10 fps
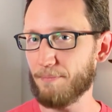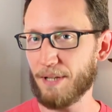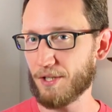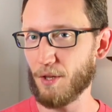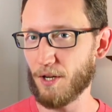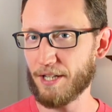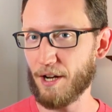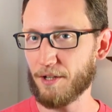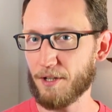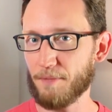a pixel art
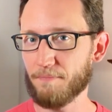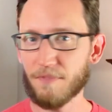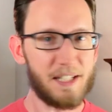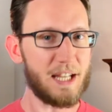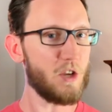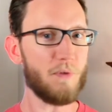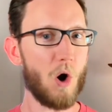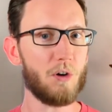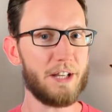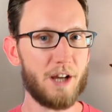character? Let's say you've
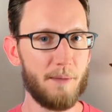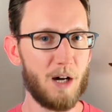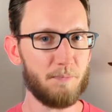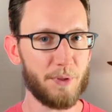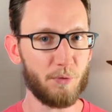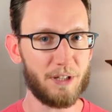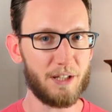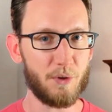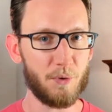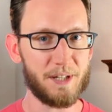already come up with a
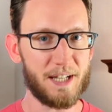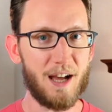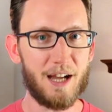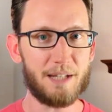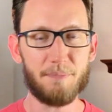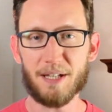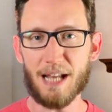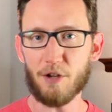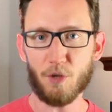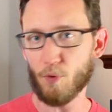really cool design, but
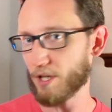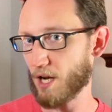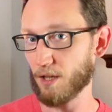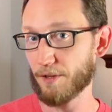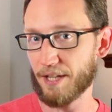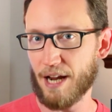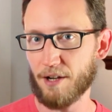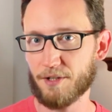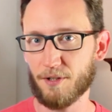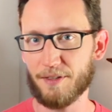now you want to color the
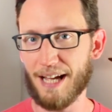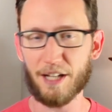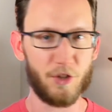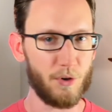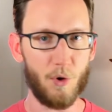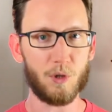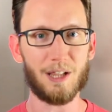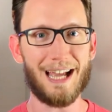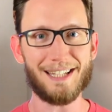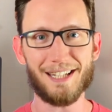character in that good old
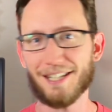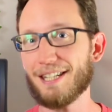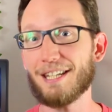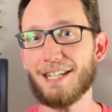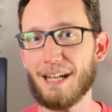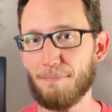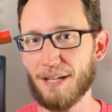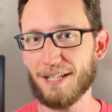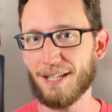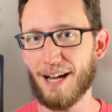classic
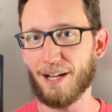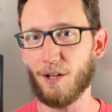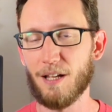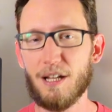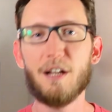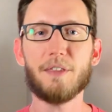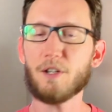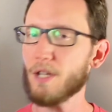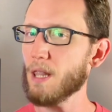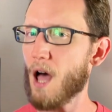16-bit style.
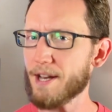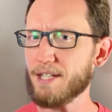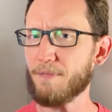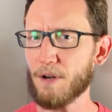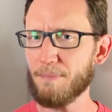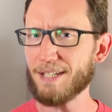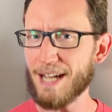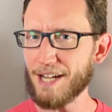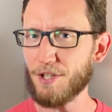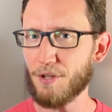There's a lot of different
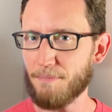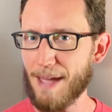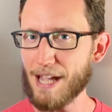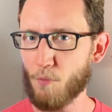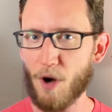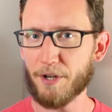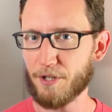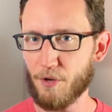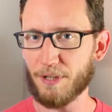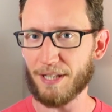mistakes you can make while
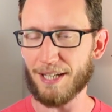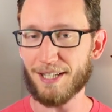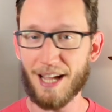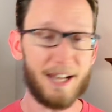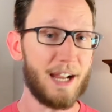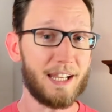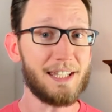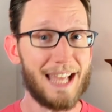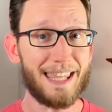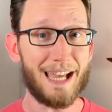you're doing this, and I
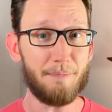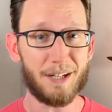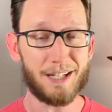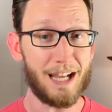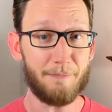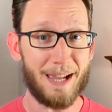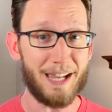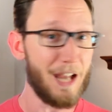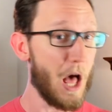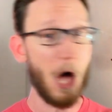can say that because I've
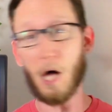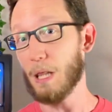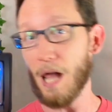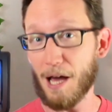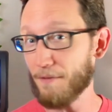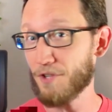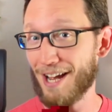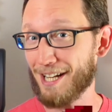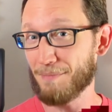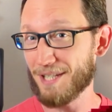made a lot of
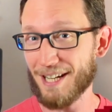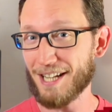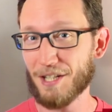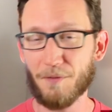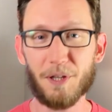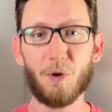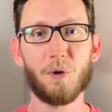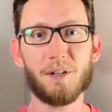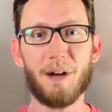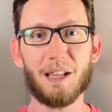shading mistakes over the
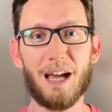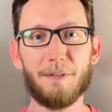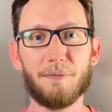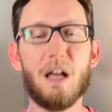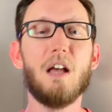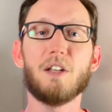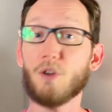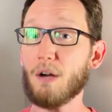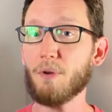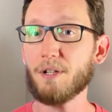course of my life.
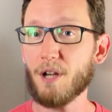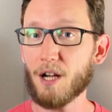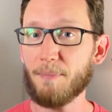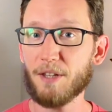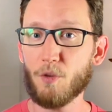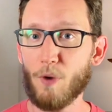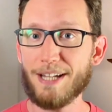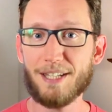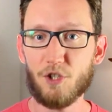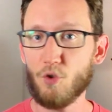So I want to talk about the
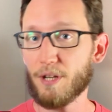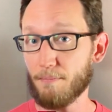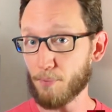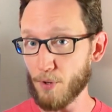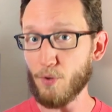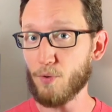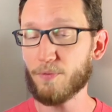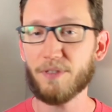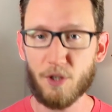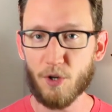ways that you can
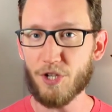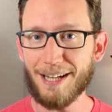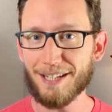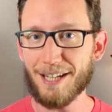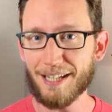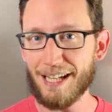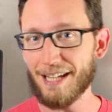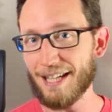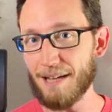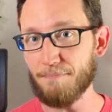improve your shading
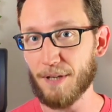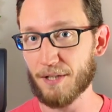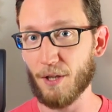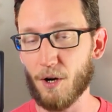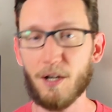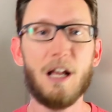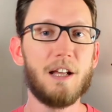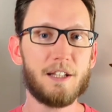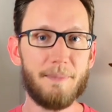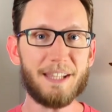techniques in pixel art
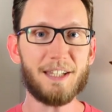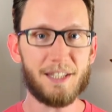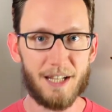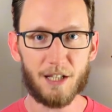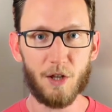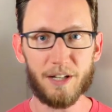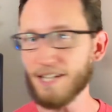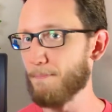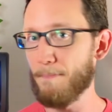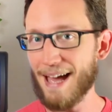to make this thing look
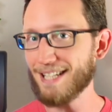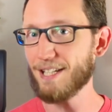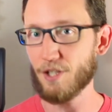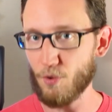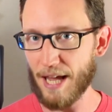as best as you